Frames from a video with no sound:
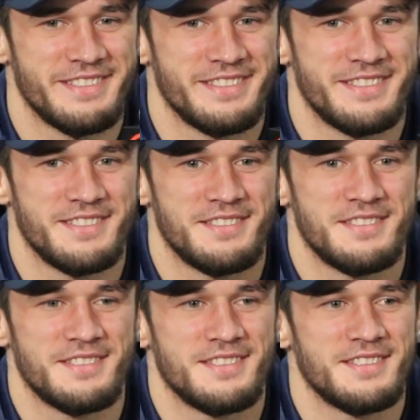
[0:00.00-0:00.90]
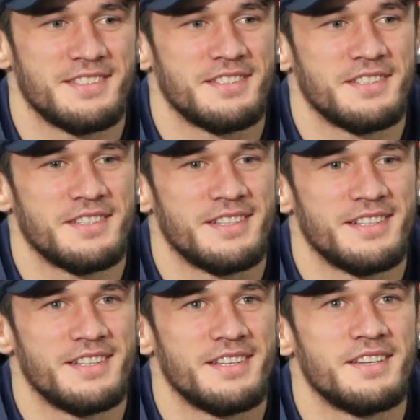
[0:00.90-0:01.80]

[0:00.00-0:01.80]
Nobody speaks.